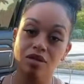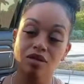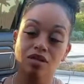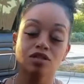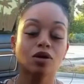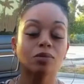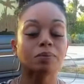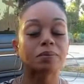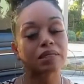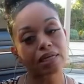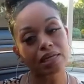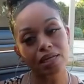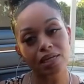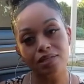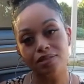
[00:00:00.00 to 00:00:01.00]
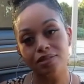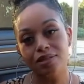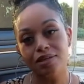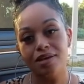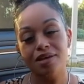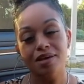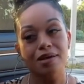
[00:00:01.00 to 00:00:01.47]
So please,
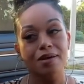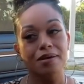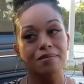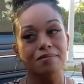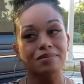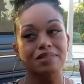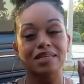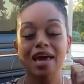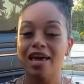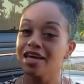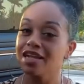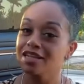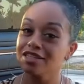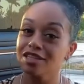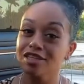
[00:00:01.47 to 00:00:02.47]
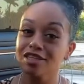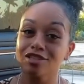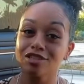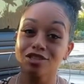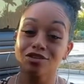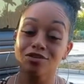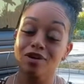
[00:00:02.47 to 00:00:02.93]
take it into
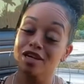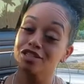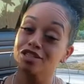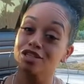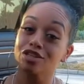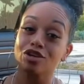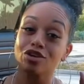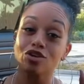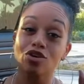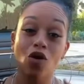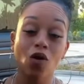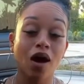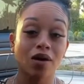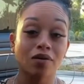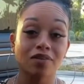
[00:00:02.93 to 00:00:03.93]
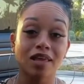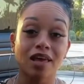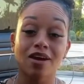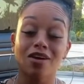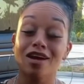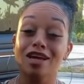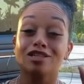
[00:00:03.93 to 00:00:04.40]
consideration. Go out
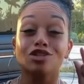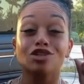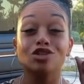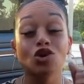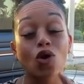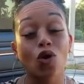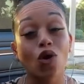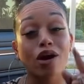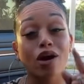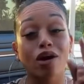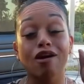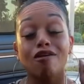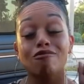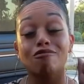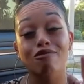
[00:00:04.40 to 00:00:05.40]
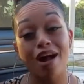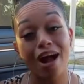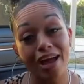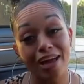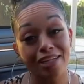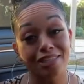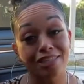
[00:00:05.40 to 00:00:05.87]
there. It's your
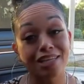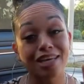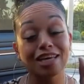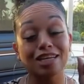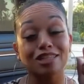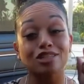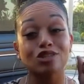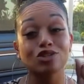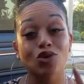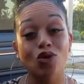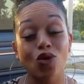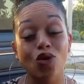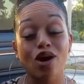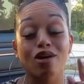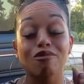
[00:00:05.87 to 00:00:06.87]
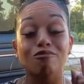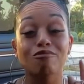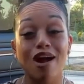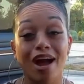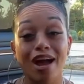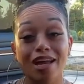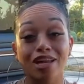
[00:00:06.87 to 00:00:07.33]
right. It's your
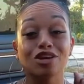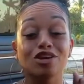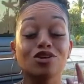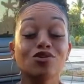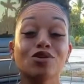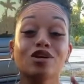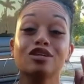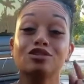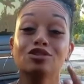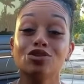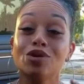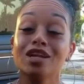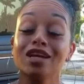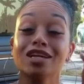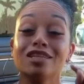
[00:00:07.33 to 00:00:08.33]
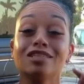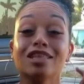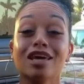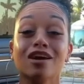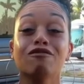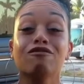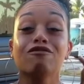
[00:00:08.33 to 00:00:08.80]
right. You can do it. It's
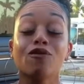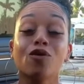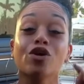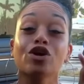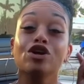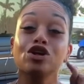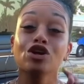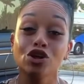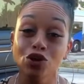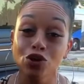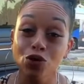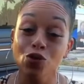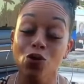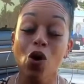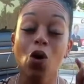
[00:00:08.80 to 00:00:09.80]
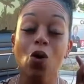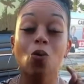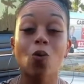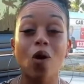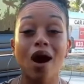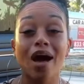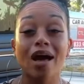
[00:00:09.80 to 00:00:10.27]
there for you.
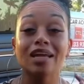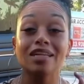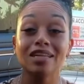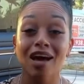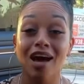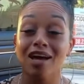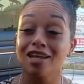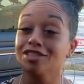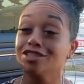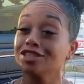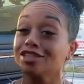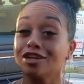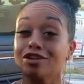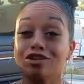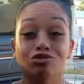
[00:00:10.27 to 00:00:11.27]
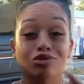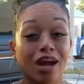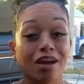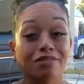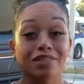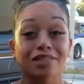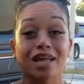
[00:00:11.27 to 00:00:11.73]
Why not? It's just like your
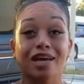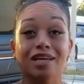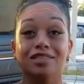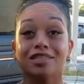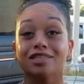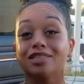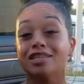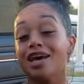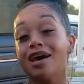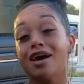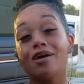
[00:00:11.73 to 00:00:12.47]
driver's license.